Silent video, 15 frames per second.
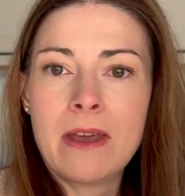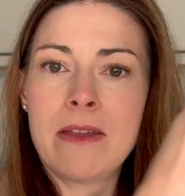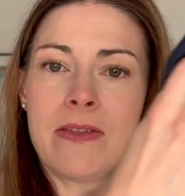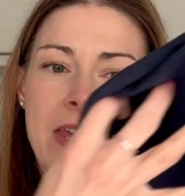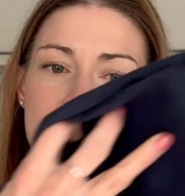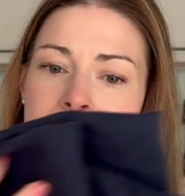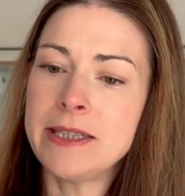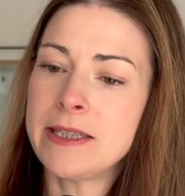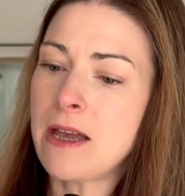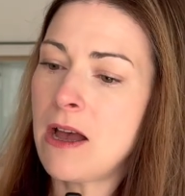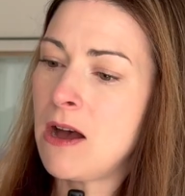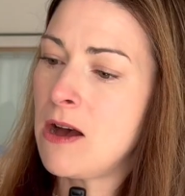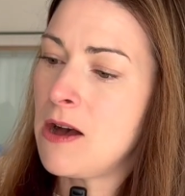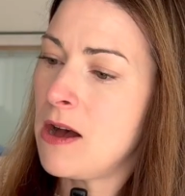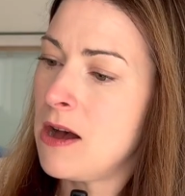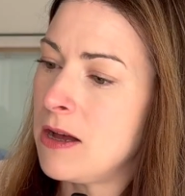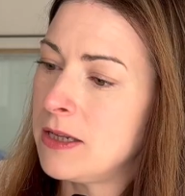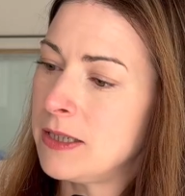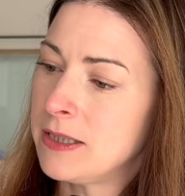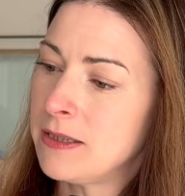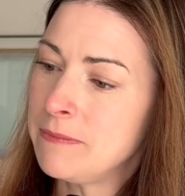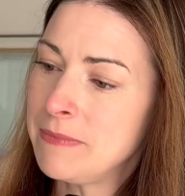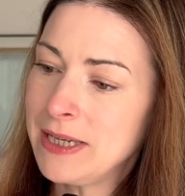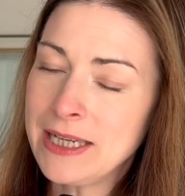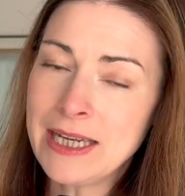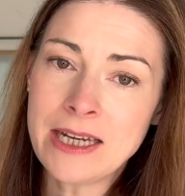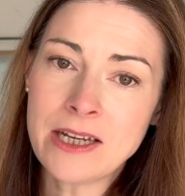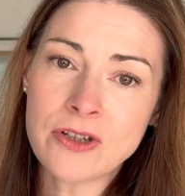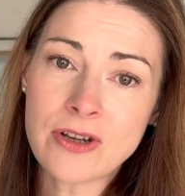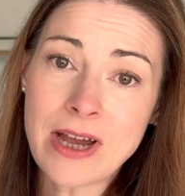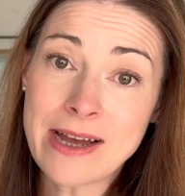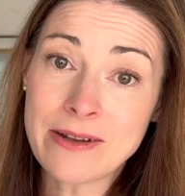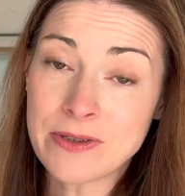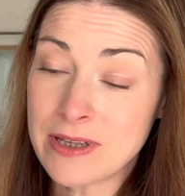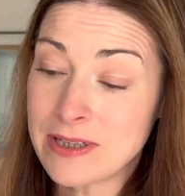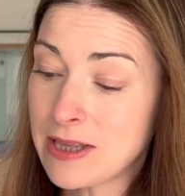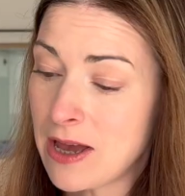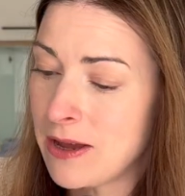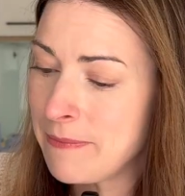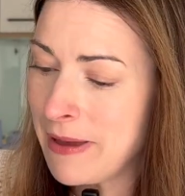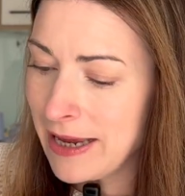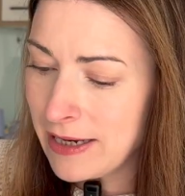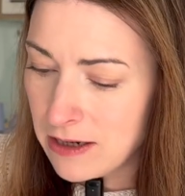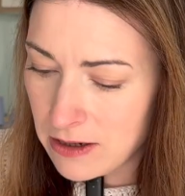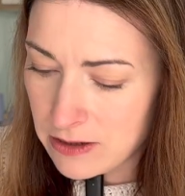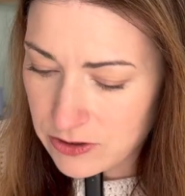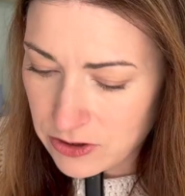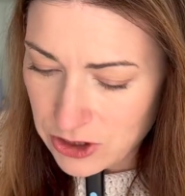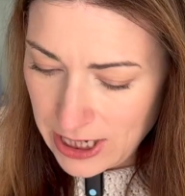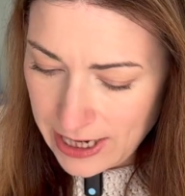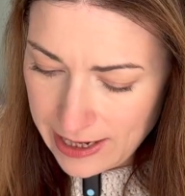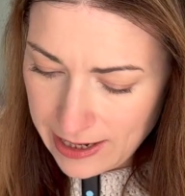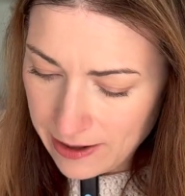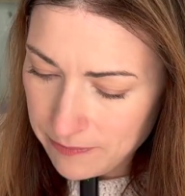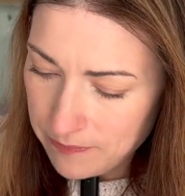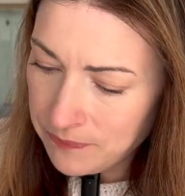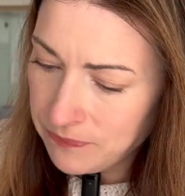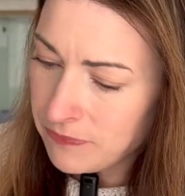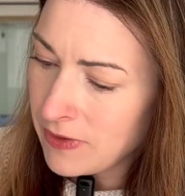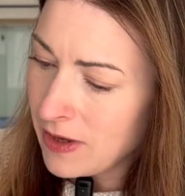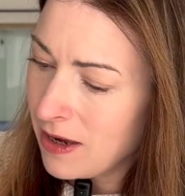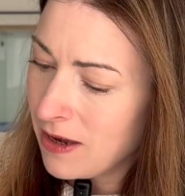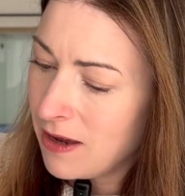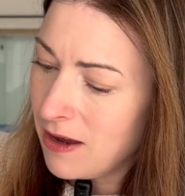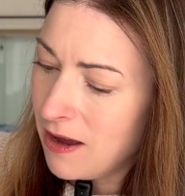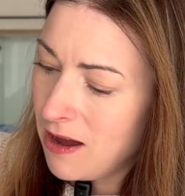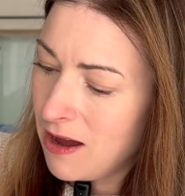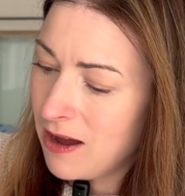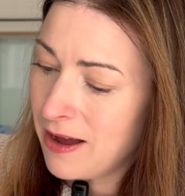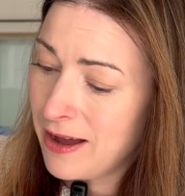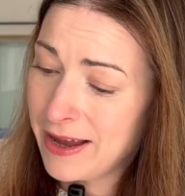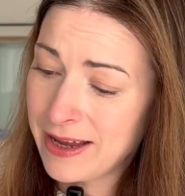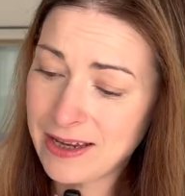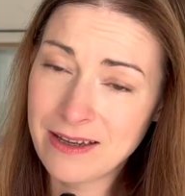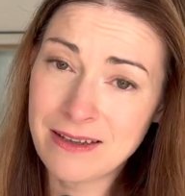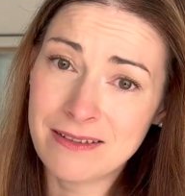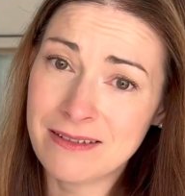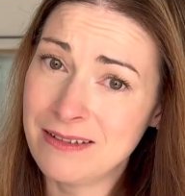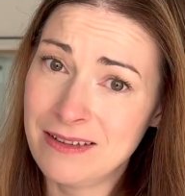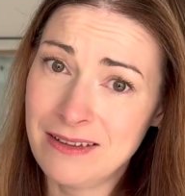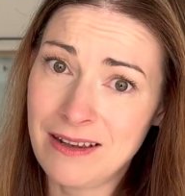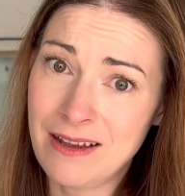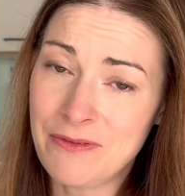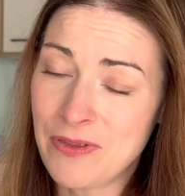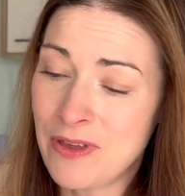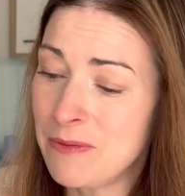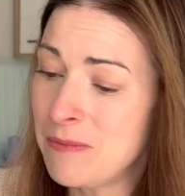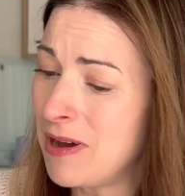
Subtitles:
These are some linen trousers that I made last year. I love them.